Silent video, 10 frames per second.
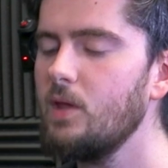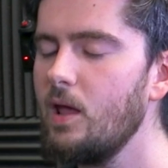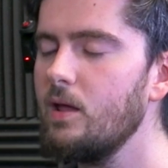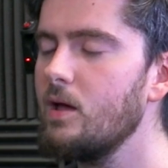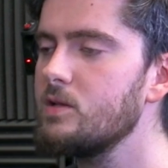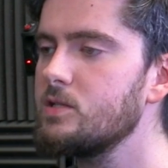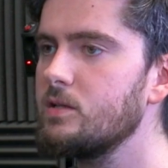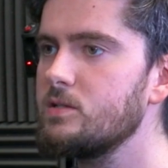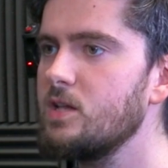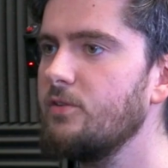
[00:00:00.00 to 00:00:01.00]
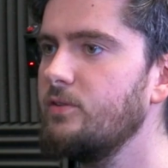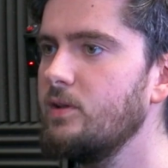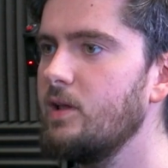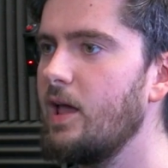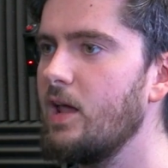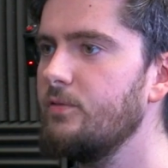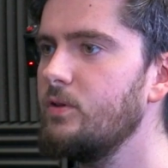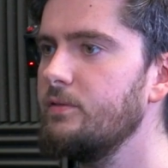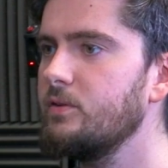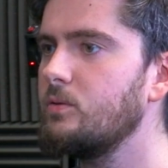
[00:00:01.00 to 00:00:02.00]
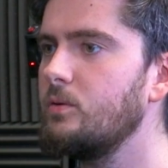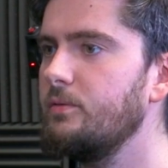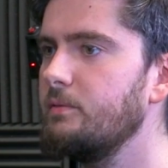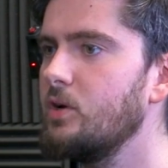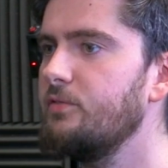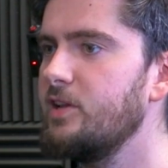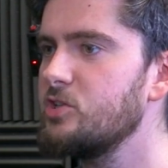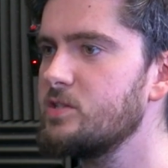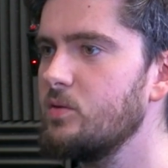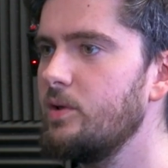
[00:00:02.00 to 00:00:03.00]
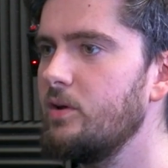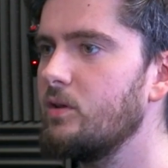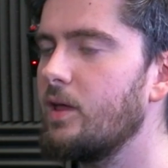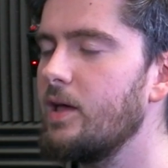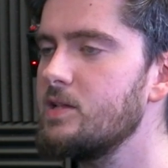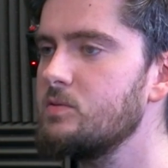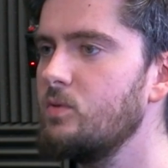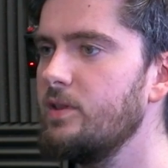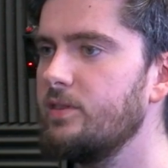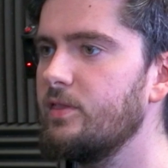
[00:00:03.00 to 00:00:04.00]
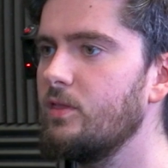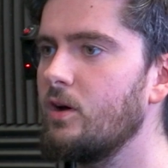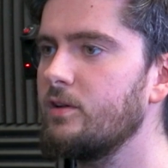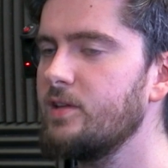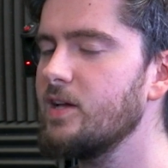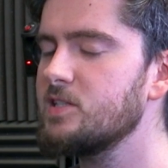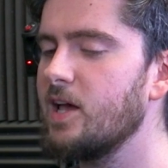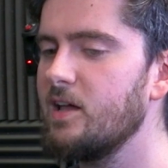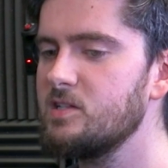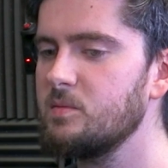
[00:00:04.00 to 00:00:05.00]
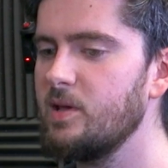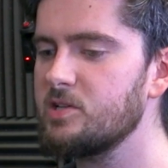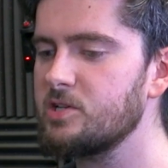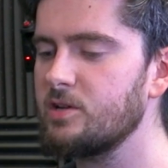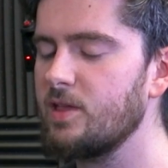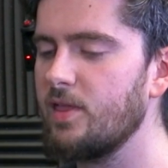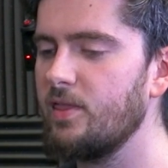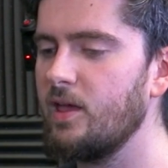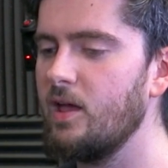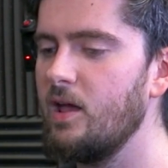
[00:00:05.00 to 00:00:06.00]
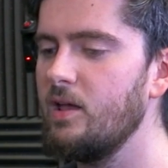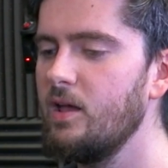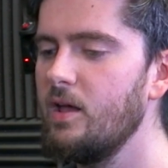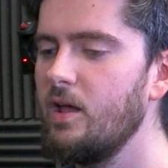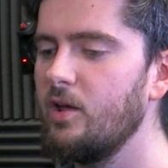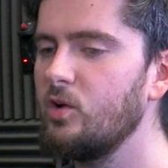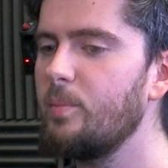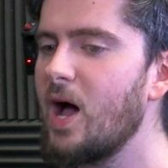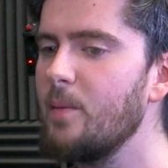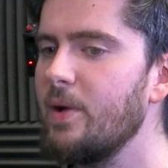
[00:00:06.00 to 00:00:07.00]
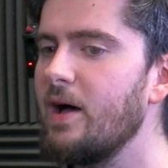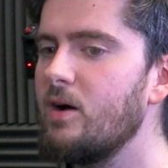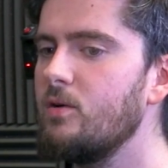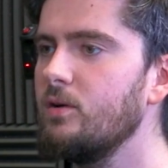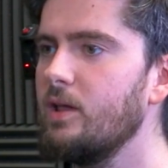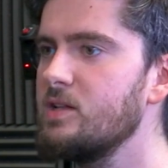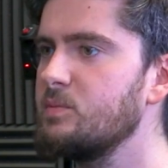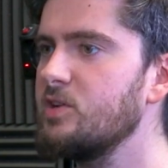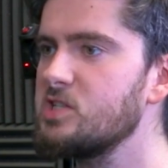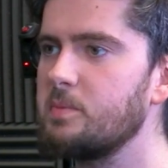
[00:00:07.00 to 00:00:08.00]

Yeah, yeah. So there's definitely a handful of cool, features that we utilize with our text ads to make sure that they, pop out as much as